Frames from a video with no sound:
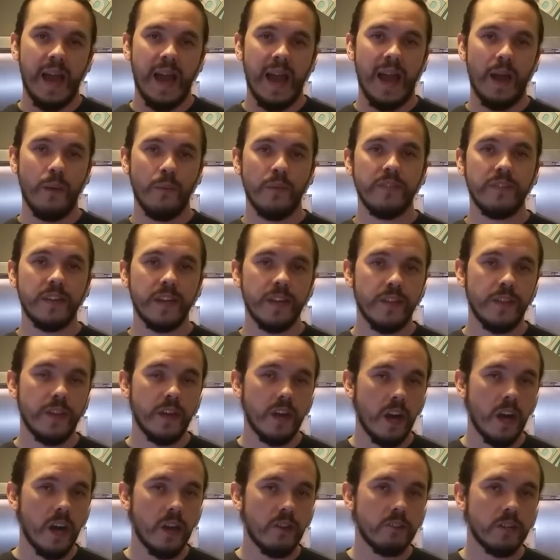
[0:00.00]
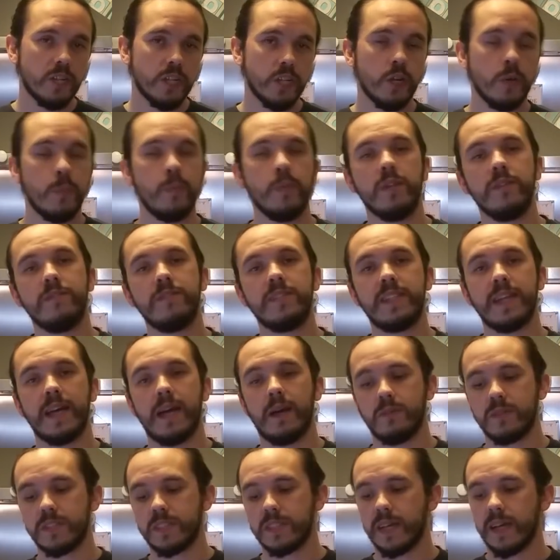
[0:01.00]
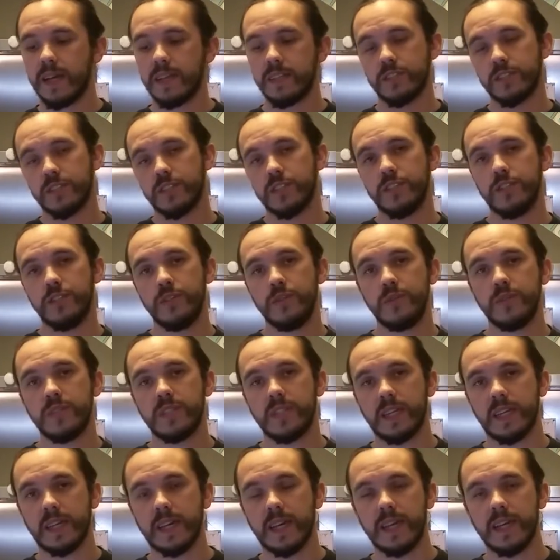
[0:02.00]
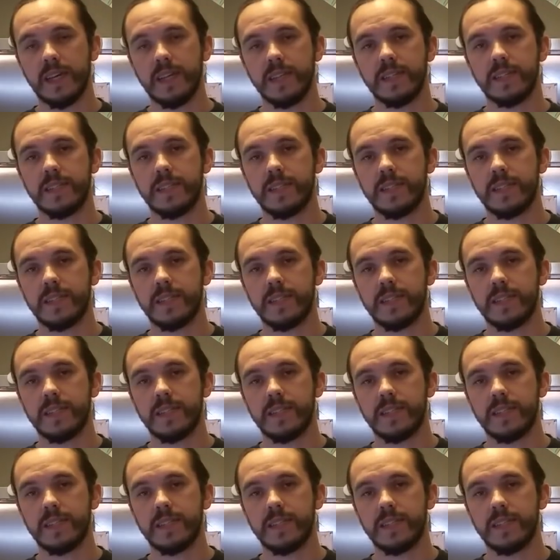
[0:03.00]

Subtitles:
However, there are a couple of downsides to using the case,